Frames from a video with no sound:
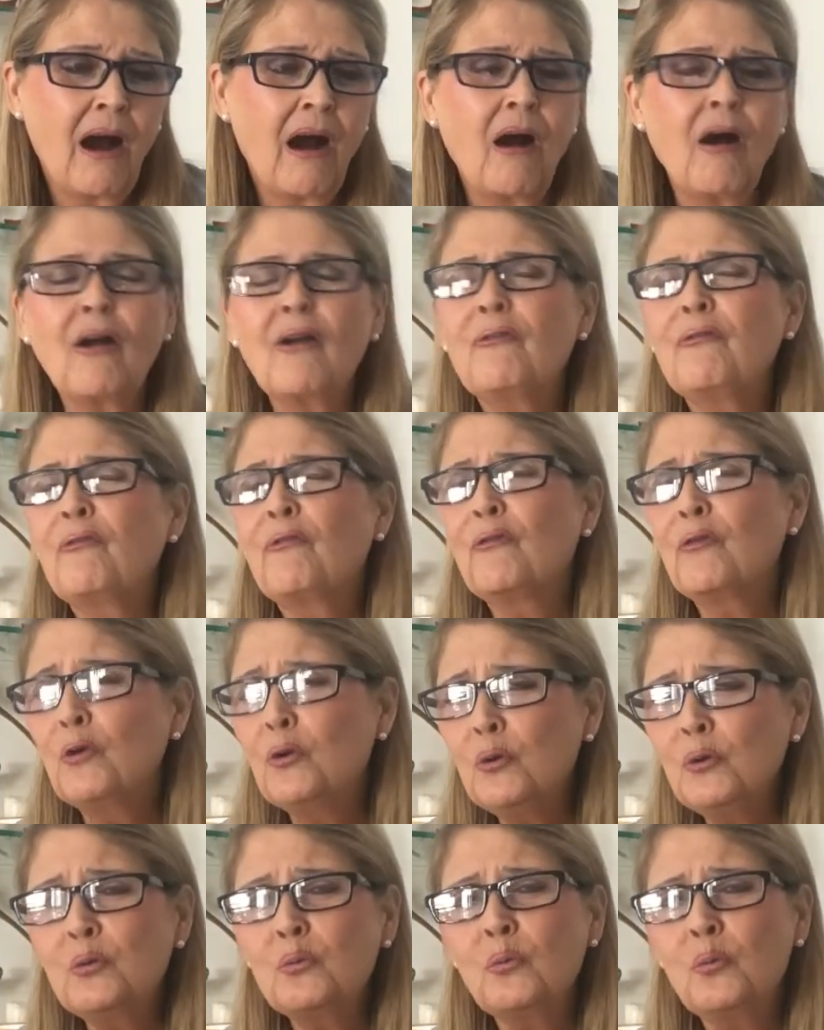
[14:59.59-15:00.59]
Our
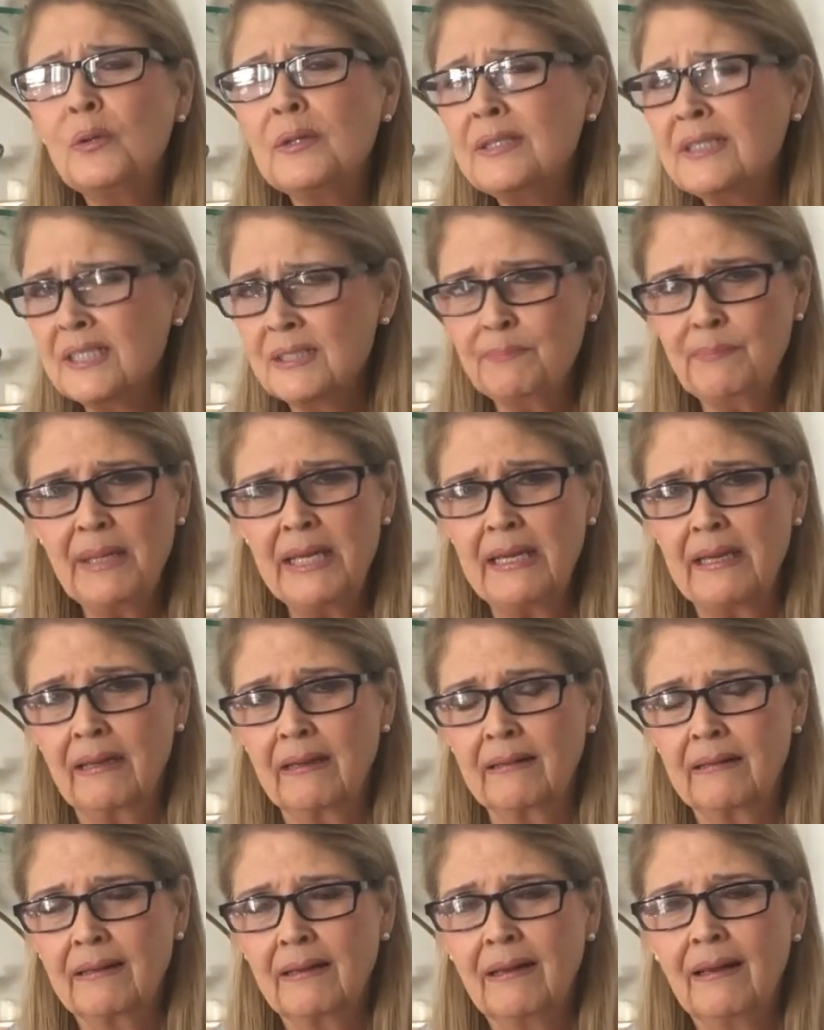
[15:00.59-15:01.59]
fruit would
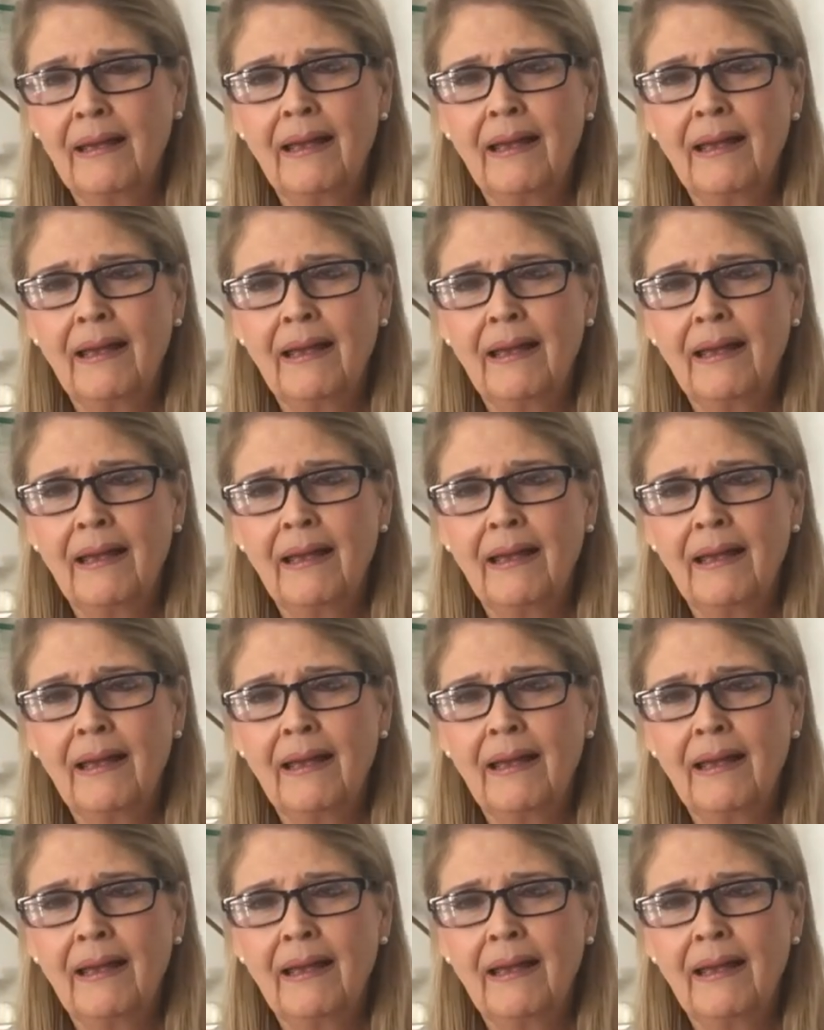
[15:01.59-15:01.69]
speak,